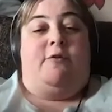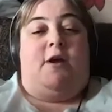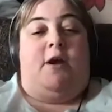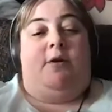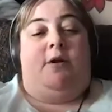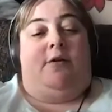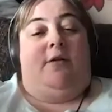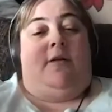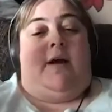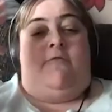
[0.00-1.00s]
going on,
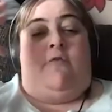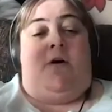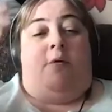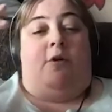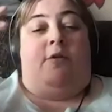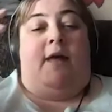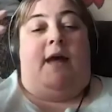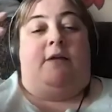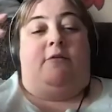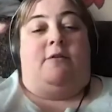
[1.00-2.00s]
I've got going on in their
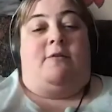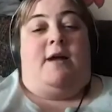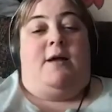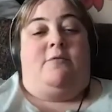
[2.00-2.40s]
head all the time.